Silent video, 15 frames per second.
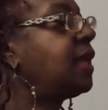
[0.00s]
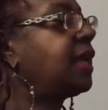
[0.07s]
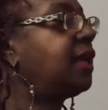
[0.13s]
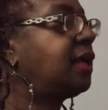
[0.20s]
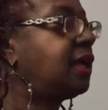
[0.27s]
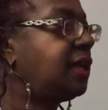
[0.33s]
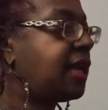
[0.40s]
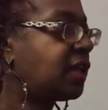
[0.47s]
They
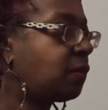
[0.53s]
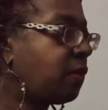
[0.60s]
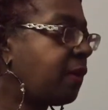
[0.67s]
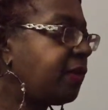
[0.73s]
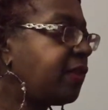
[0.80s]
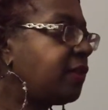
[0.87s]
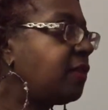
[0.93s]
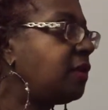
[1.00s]
can connect
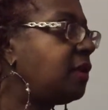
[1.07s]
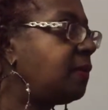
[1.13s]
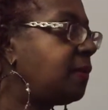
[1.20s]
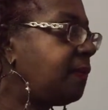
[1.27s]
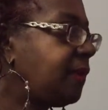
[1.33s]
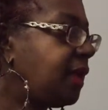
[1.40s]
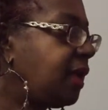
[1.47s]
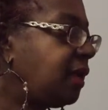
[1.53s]
well with other
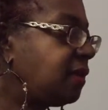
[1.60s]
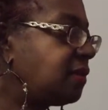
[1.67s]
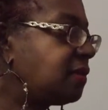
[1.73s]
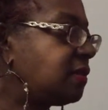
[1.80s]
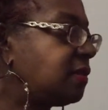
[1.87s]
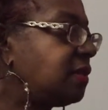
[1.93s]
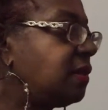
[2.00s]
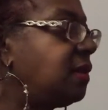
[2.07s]
human
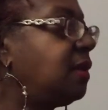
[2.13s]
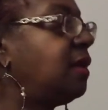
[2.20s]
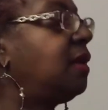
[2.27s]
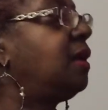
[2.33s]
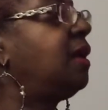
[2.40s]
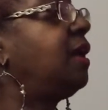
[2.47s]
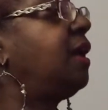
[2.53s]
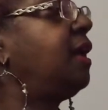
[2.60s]
beings.
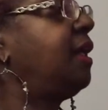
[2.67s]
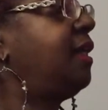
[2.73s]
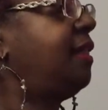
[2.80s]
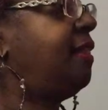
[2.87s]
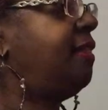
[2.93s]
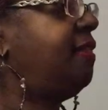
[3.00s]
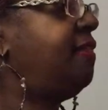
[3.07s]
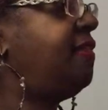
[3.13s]

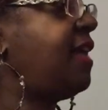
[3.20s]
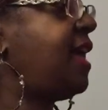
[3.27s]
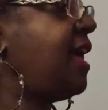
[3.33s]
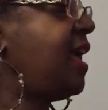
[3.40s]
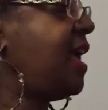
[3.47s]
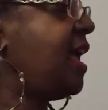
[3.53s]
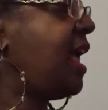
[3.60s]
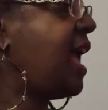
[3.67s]

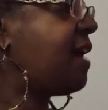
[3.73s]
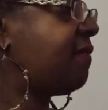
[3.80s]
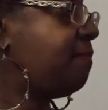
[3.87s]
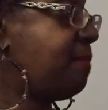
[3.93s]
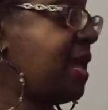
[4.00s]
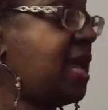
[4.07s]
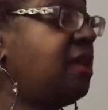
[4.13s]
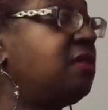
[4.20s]
They have
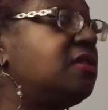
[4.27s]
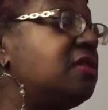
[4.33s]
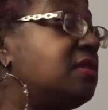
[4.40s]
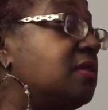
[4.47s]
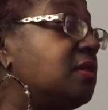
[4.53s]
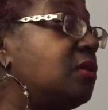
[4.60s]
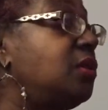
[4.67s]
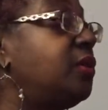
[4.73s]

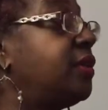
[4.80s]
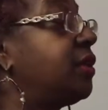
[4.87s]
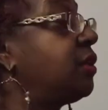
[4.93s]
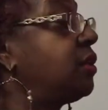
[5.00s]
mates who